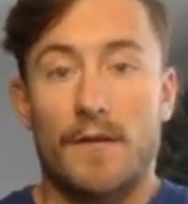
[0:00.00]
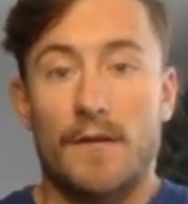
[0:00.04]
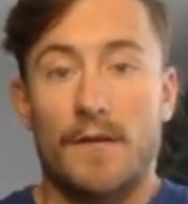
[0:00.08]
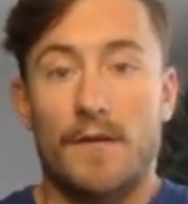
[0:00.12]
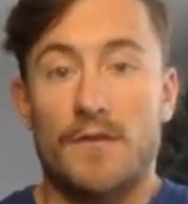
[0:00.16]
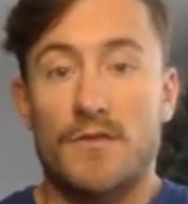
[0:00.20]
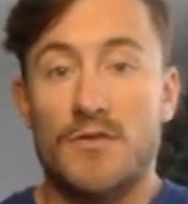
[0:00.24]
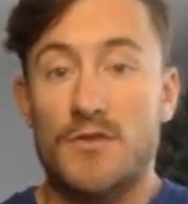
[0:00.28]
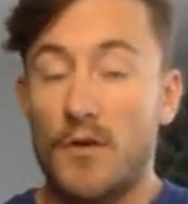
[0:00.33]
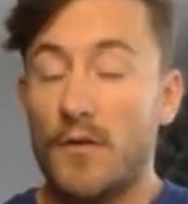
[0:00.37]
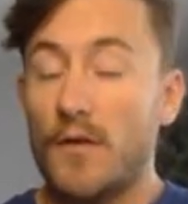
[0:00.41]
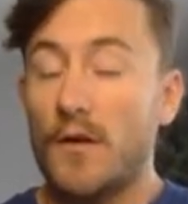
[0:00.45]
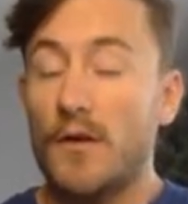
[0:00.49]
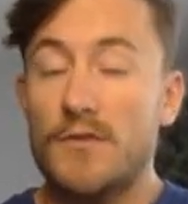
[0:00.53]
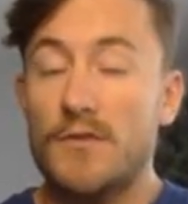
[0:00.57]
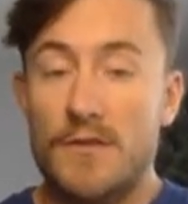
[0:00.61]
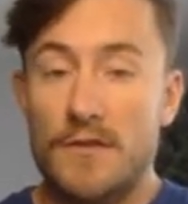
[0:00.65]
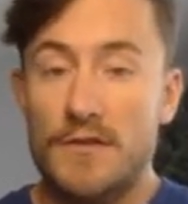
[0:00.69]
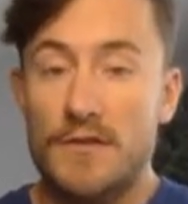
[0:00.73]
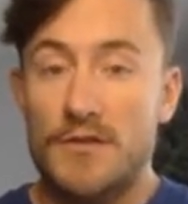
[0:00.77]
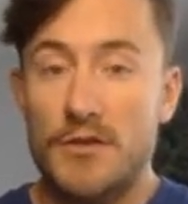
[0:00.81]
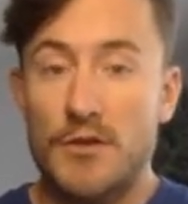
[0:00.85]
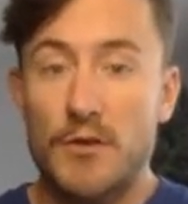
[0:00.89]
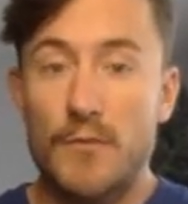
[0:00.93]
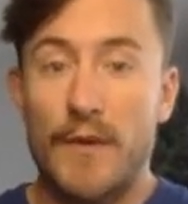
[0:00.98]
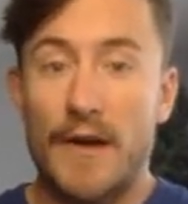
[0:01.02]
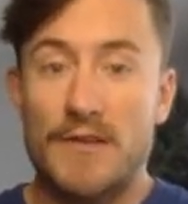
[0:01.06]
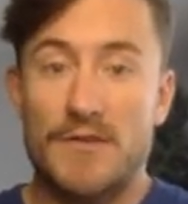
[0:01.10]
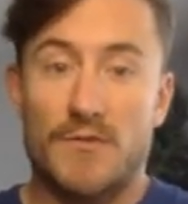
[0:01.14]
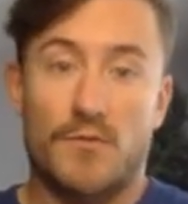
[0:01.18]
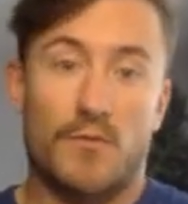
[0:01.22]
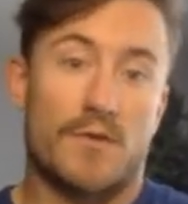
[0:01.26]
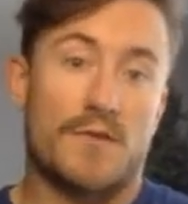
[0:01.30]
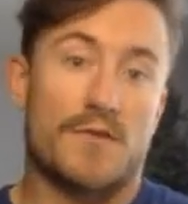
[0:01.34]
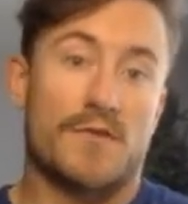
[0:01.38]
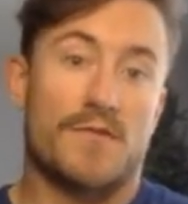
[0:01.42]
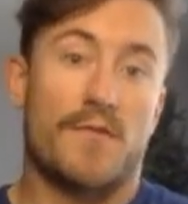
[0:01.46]
So those are the two best
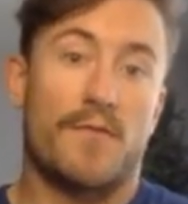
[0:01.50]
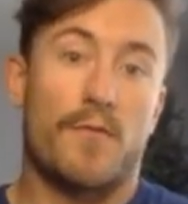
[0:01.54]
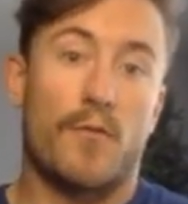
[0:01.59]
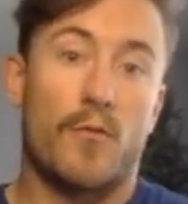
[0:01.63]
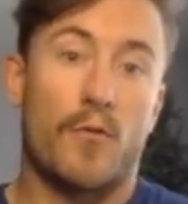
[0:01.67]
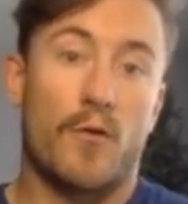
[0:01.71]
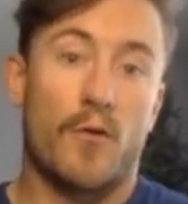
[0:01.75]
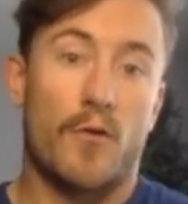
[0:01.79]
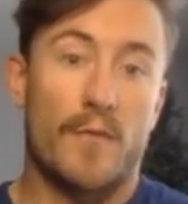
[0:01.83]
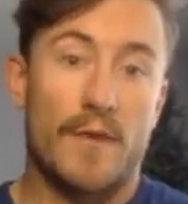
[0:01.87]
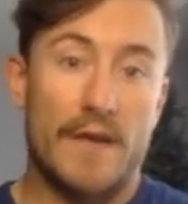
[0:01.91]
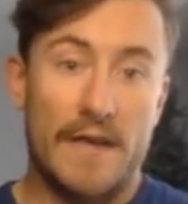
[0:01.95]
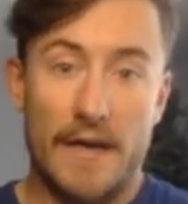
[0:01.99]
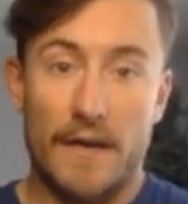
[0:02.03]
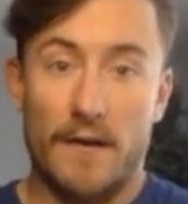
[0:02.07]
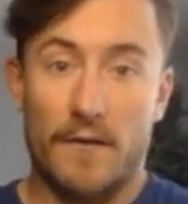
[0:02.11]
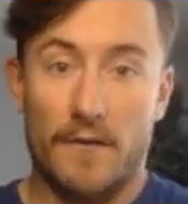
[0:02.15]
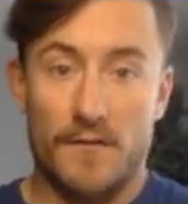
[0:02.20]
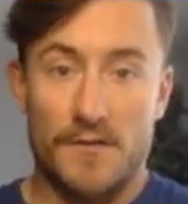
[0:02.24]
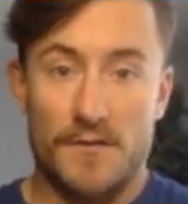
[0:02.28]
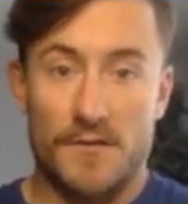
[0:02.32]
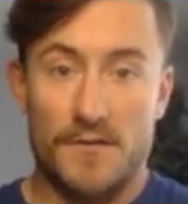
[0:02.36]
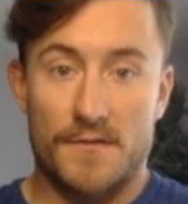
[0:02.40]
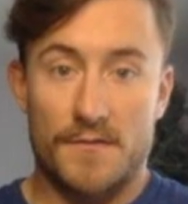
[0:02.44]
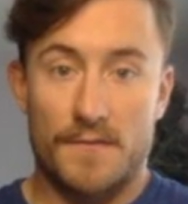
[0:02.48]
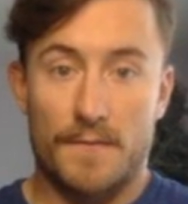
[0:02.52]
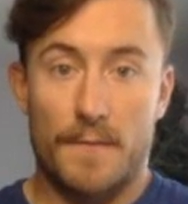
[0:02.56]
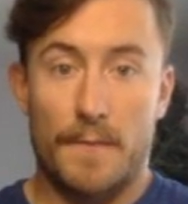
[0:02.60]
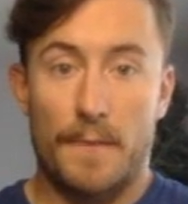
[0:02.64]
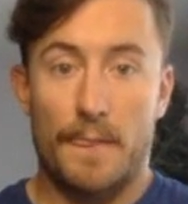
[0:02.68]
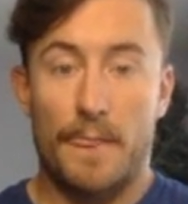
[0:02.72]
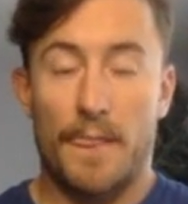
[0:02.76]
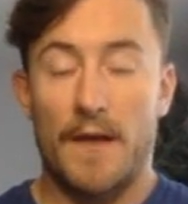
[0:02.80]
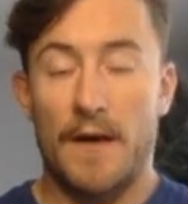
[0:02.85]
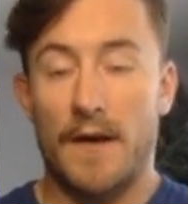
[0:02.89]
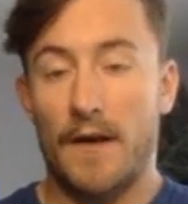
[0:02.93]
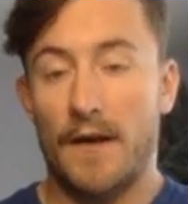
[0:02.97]
ones for beginners.
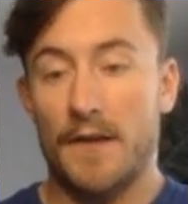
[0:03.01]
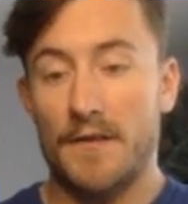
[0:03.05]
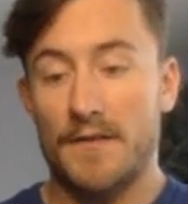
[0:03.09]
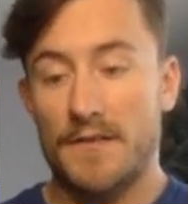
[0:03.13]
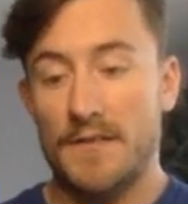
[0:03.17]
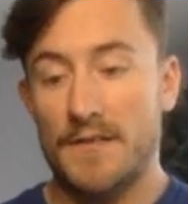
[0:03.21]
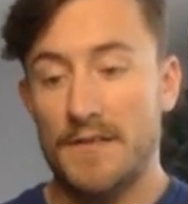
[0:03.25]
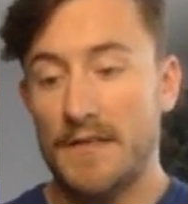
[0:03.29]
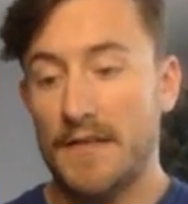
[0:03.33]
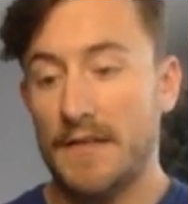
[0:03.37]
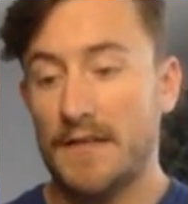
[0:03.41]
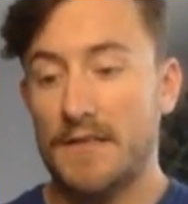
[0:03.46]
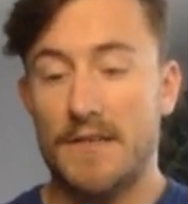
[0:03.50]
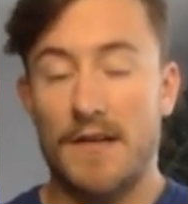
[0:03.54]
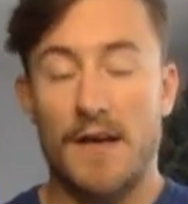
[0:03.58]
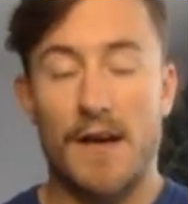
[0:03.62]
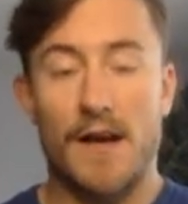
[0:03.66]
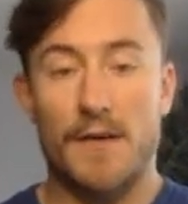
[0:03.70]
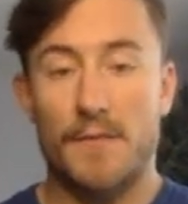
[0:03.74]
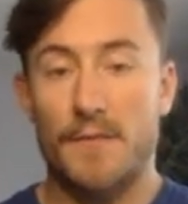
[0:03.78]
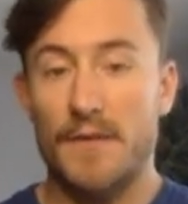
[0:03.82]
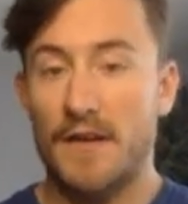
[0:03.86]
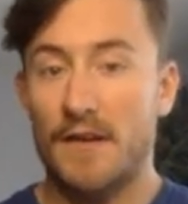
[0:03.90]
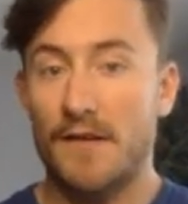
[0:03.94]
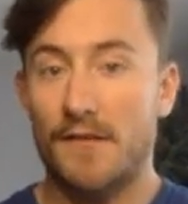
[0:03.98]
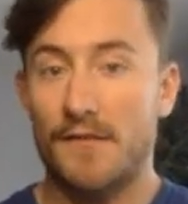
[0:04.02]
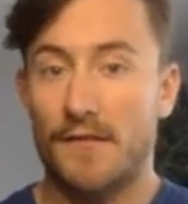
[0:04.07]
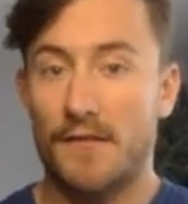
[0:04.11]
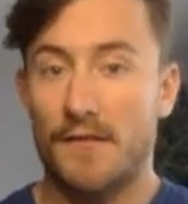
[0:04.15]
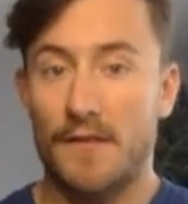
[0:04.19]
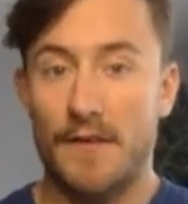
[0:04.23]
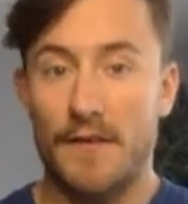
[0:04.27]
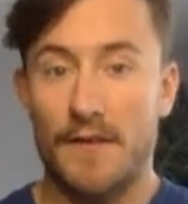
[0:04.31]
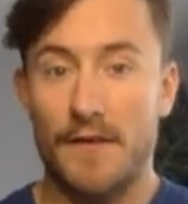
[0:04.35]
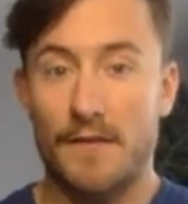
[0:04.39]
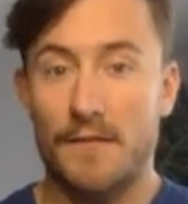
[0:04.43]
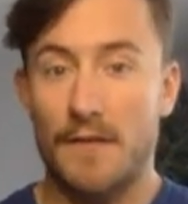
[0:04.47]
TikTok because of
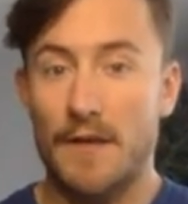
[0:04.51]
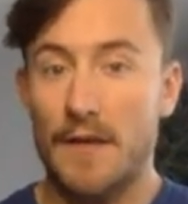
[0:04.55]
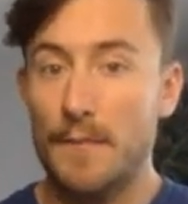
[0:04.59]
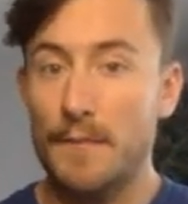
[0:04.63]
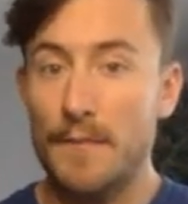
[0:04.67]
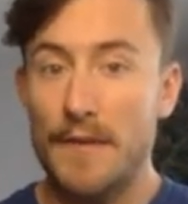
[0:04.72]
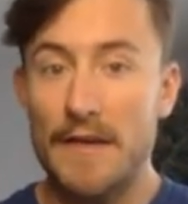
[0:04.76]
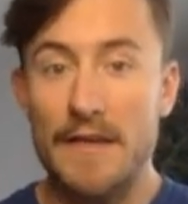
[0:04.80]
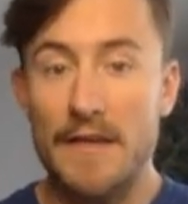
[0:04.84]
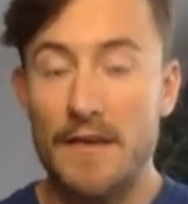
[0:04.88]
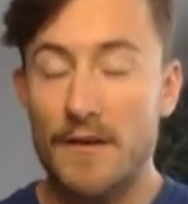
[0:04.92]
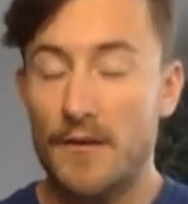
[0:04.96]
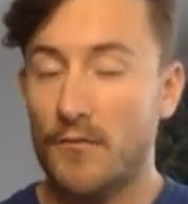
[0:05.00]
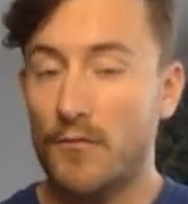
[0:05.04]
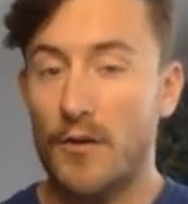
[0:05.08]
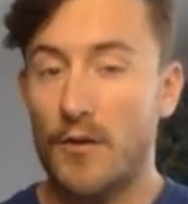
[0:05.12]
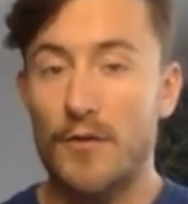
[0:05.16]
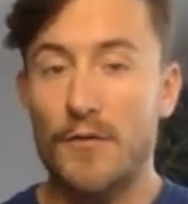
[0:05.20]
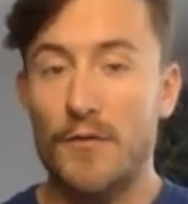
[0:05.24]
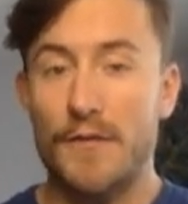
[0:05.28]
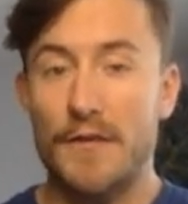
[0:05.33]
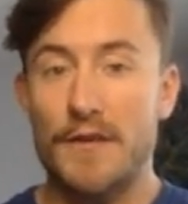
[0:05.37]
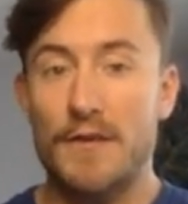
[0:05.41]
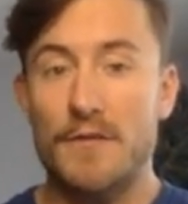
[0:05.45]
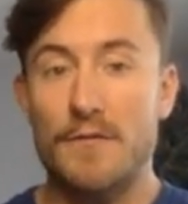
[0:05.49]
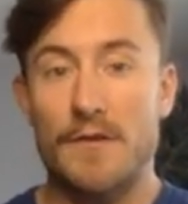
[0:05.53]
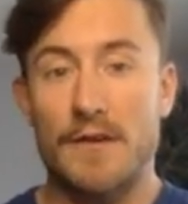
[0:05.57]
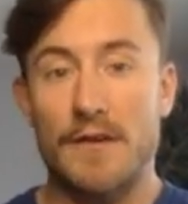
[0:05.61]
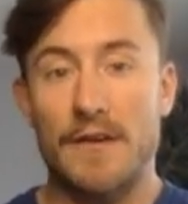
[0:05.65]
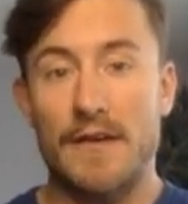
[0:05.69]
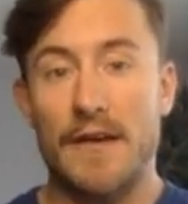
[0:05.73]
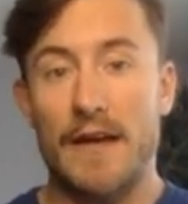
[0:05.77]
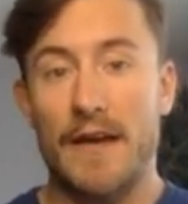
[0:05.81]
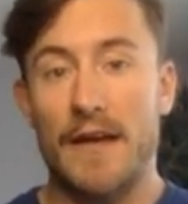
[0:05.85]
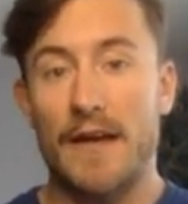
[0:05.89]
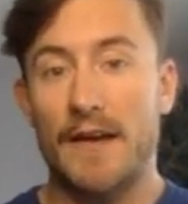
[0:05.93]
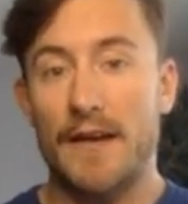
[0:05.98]
the immediate growth that you can
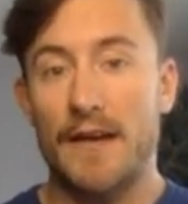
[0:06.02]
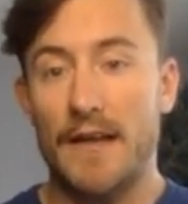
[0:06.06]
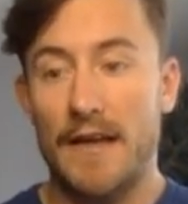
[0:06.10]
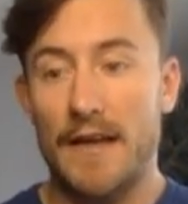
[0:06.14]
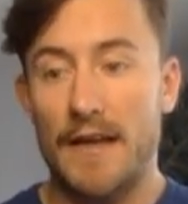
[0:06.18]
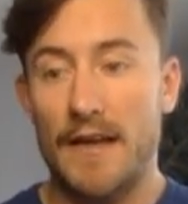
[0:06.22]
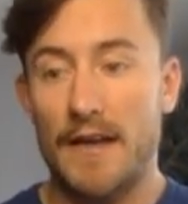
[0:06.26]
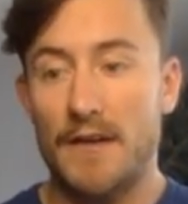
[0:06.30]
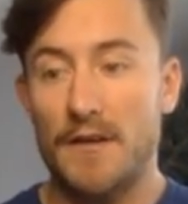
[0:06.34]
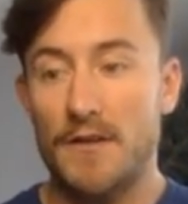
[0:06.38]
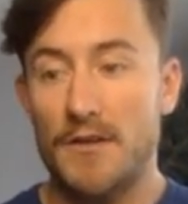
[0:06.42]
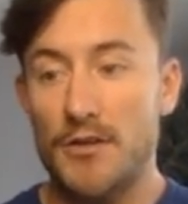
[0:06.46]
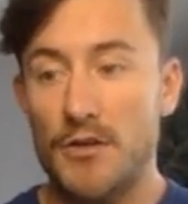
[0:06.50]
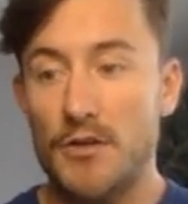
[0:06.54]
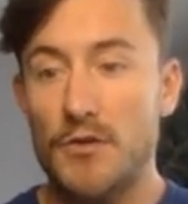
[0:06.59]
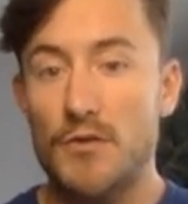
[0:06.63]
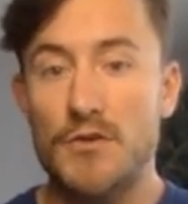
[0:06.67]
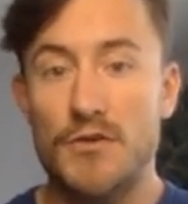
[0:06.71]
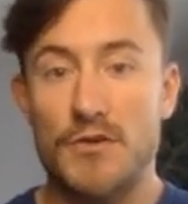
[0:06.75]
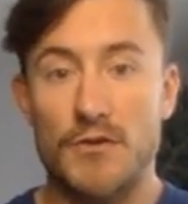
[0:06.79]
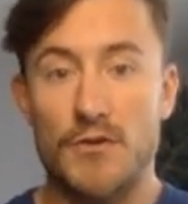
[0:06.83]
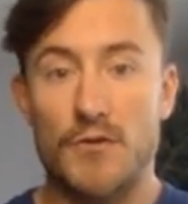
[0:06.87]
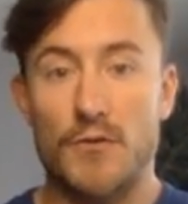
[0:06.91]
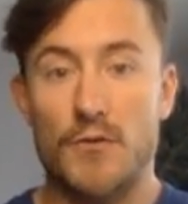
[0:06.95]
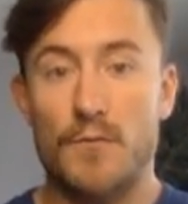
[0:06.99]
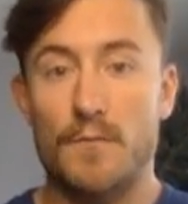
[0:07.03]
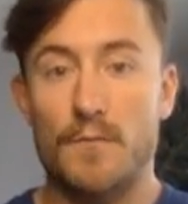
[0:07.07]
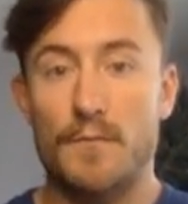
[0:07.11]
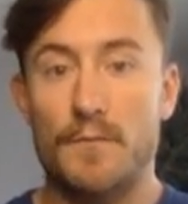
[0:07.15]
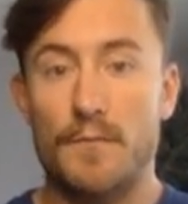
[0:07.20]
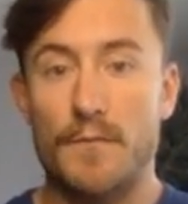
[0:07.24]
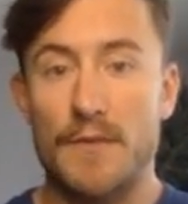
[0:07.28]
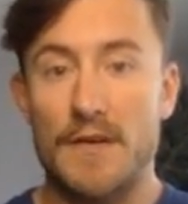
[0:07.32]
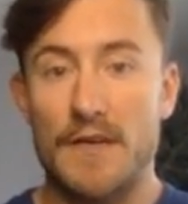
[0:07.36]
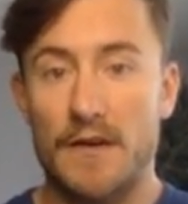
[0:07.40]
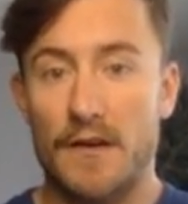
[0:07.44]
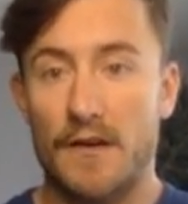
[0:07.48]
get, and YouTube
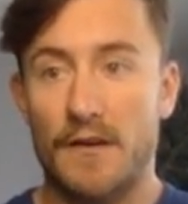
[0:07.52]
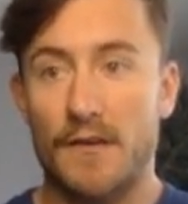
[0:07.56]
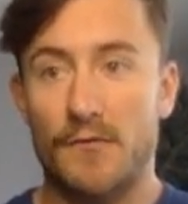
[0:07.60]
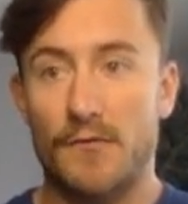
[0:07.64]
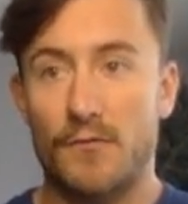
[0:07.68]
because